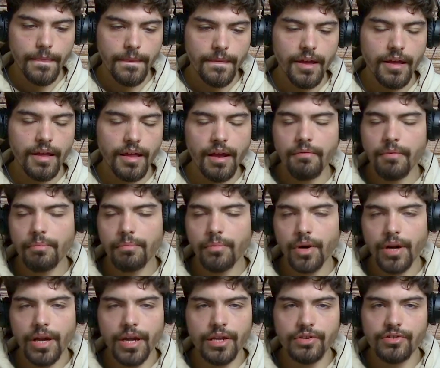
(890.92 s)
could have a
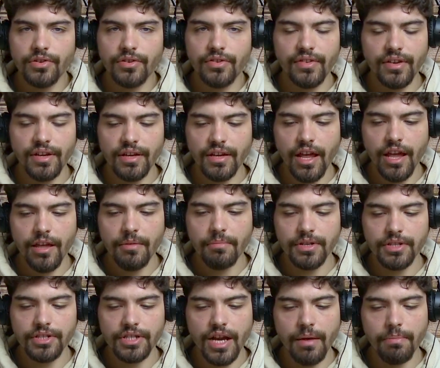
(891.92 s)
more interesting name
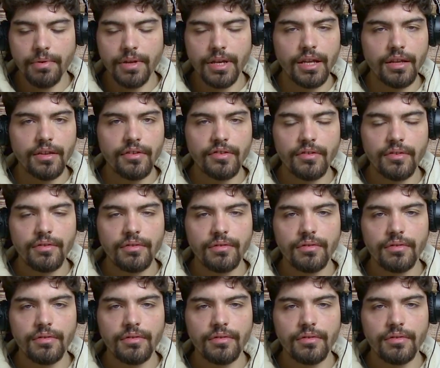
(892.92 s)
in Japanese.